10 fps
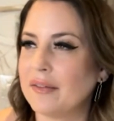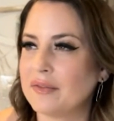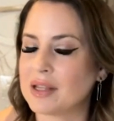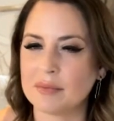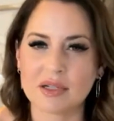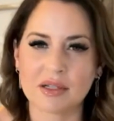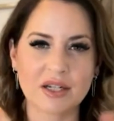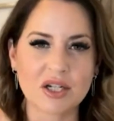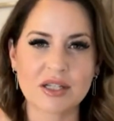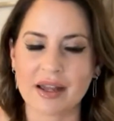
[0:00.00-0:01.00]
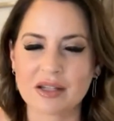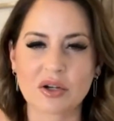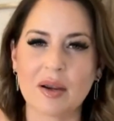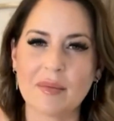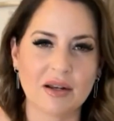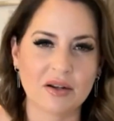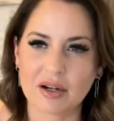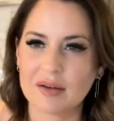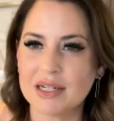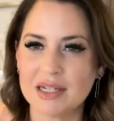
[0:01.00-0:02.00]
of some delicious ice cream and you're
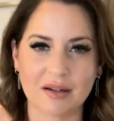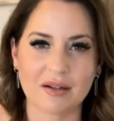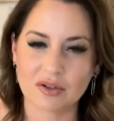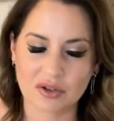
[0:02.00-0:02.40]
going to be done